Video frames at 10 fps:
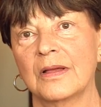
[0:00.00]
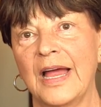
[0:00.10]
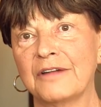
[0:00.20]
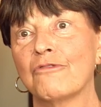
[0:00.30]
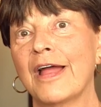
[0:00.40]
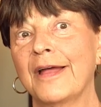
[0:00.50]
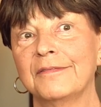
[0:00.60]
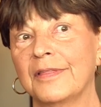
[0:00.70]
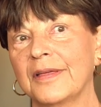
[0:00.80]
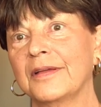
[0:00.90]
Ayn
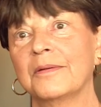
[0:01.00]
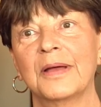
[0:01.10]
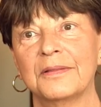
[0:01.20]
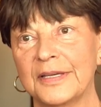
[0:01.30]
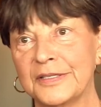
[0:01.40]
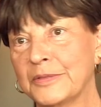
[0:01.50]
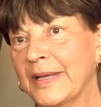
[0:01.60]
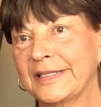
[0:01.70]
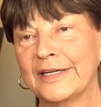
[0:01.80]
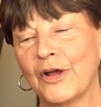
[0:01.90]
Rand thing about the
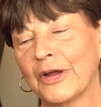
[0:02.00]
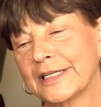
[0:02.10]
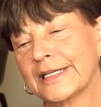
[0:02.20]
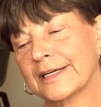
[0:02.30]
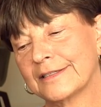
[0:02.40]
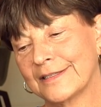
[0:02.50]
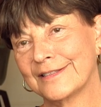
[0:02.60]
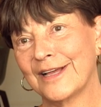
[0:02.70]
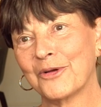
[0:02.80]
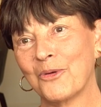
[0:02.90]
independent architect
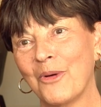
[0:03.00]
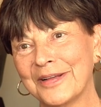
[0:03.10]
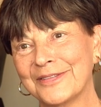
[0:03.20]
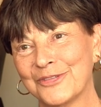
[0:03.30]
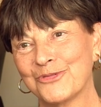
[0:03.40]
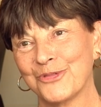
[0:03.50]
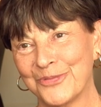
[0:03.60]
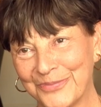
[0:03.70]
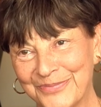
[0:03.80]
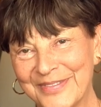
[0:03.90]
is not quite true.